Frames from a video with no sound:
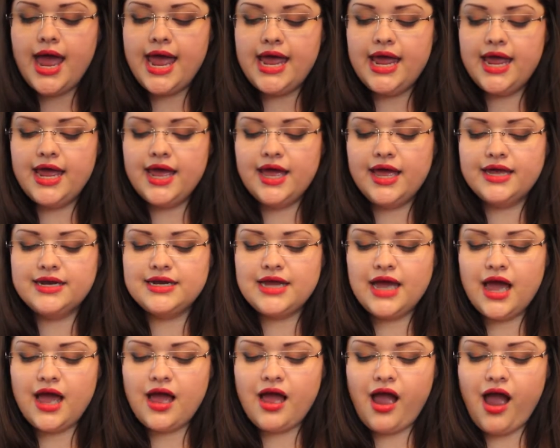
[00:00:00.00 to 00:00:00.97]
And
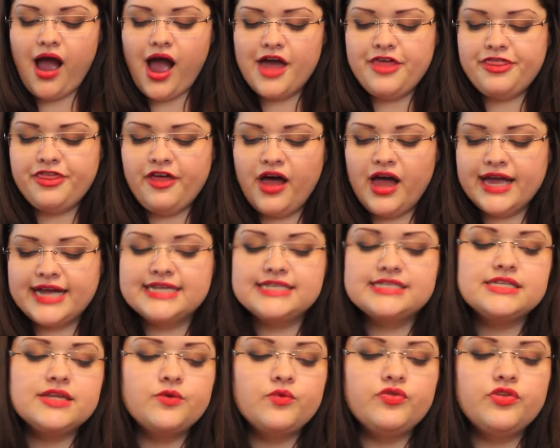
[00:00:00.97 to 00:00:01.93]
I thought,
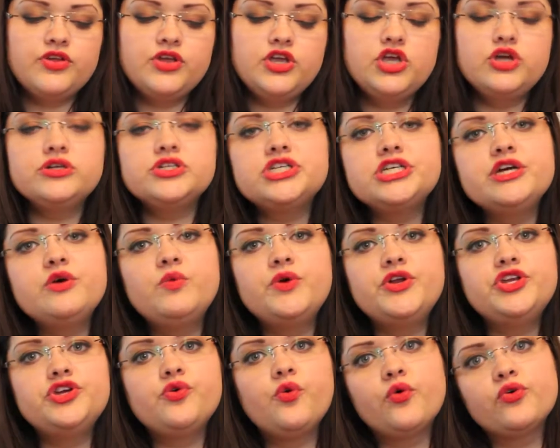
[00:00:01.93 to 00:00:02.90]
because usually
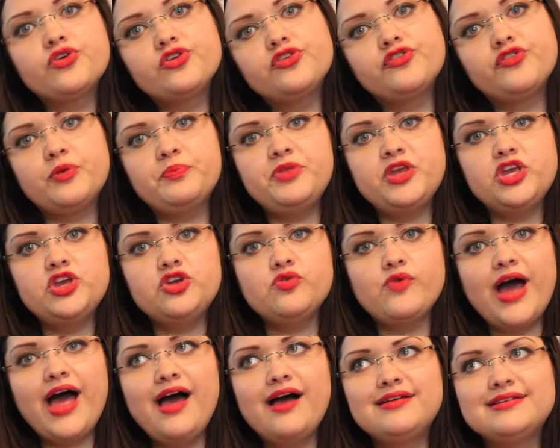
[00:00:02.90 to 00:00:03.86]
when you order from the
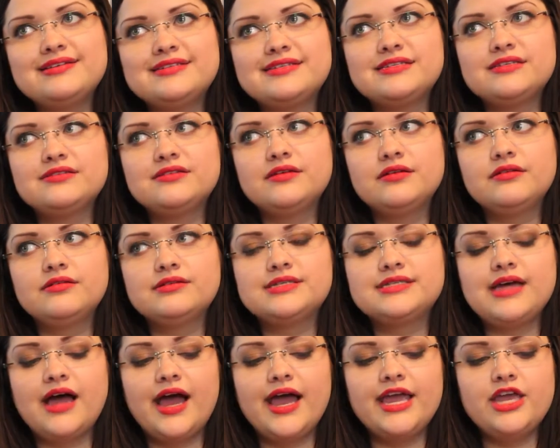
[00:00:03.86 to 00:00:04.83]
US
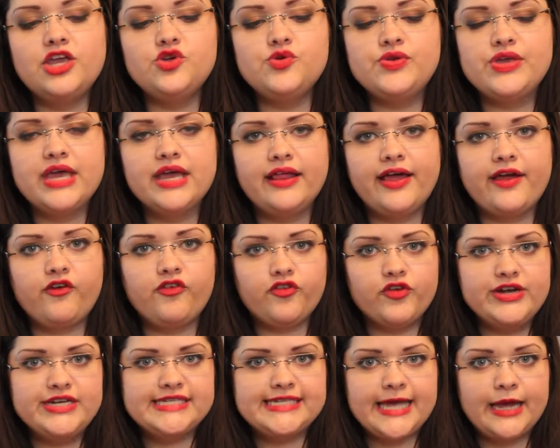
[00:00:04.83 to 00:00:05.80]
site, you get like
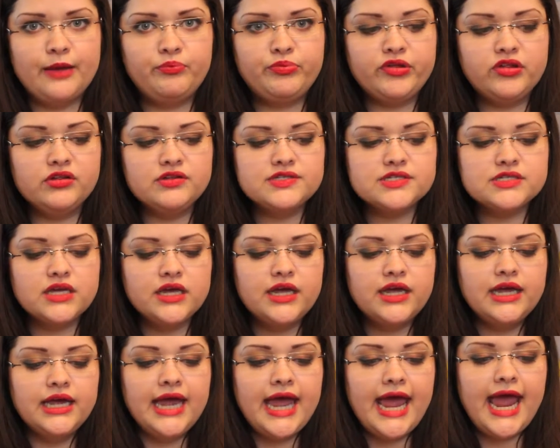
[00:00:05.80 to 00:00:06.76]
free samples.
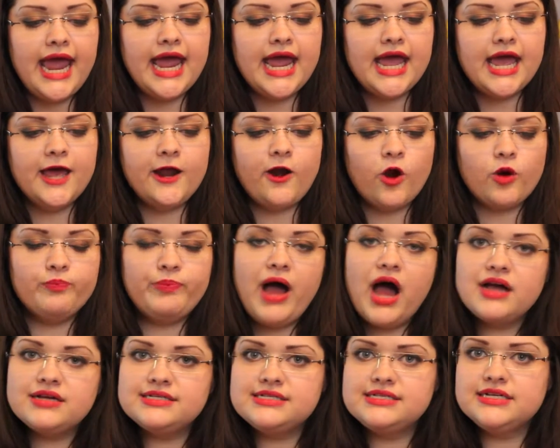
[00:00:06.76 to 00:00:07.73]
And our
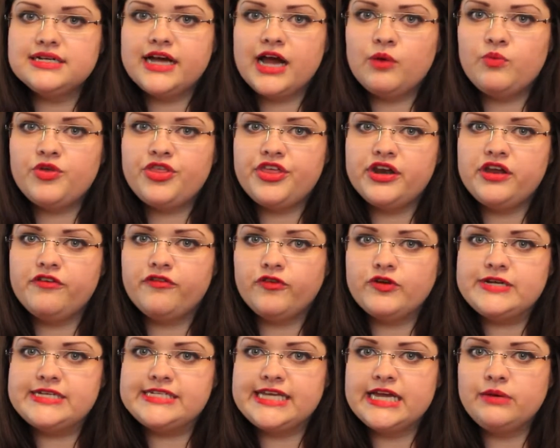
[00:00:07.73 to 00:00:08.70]
box didn't come with any
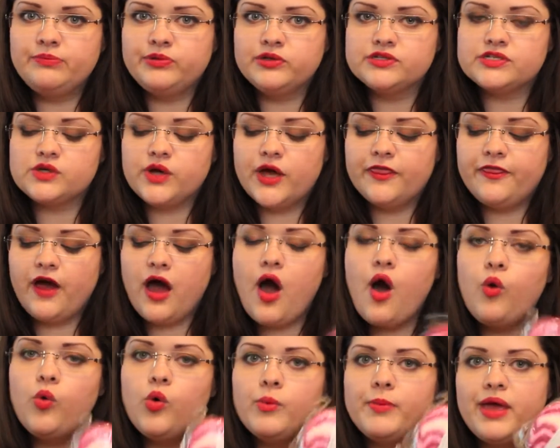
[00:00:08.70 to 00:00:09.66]
free samples, so I thought,
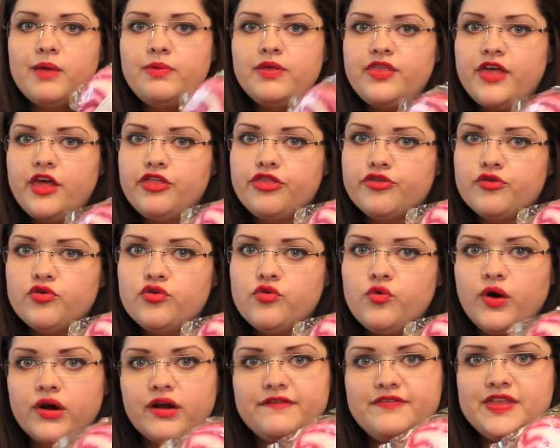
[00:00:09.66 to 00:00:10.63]
oh, well, maybe they threw
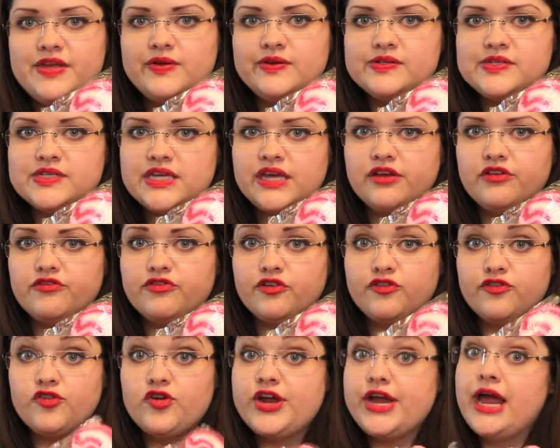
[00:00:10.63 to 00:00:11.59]
one of these in for
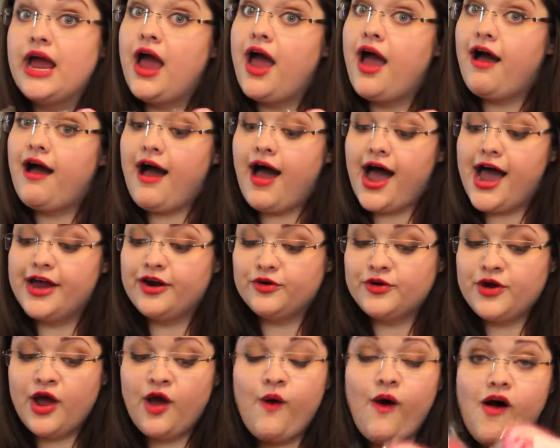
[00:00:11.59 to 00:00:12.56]
free. I don't
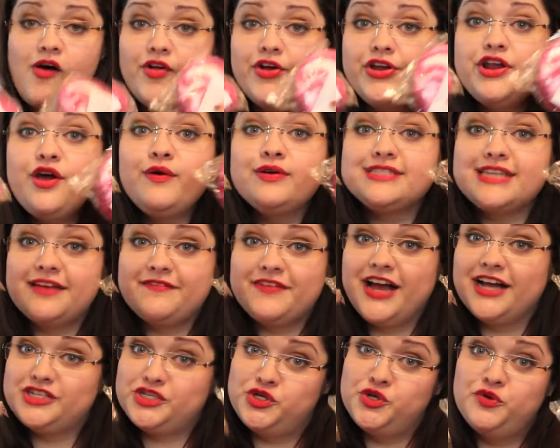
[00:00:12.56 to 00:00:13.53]
know. All I know is I've
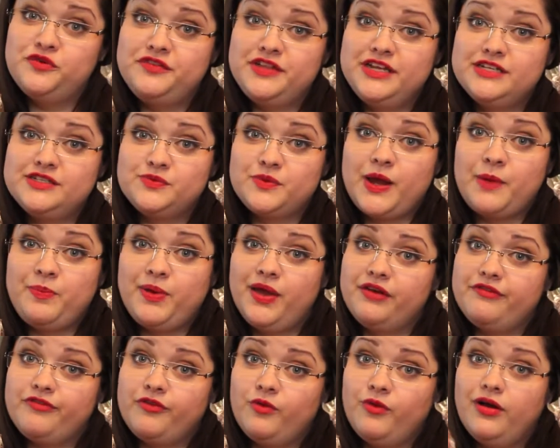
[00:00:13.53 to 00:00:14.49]
got 2 of these when I
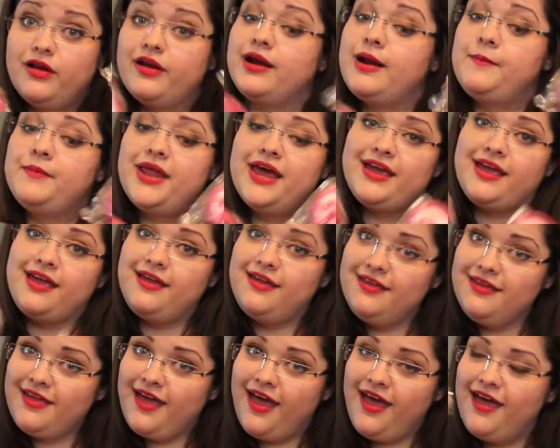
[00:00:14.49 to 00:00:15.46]
paid for one, and I'm like,
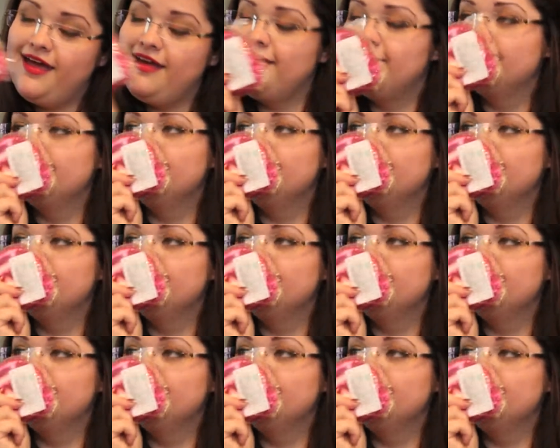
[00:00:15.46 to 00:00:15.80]
yay.